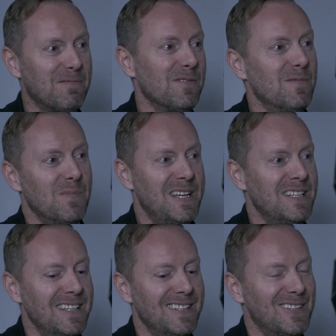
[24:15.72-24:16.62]
from
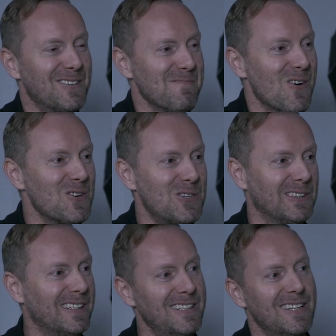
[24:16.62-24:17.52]
indie to
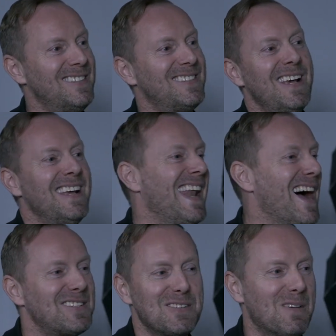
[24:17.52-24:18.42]
commercial, and it's yeah, now
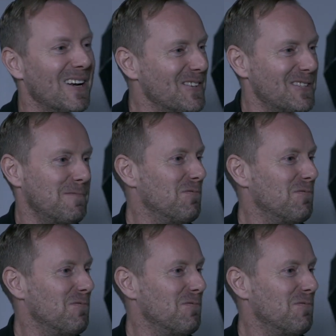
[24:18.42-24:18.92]
yeah. someone else's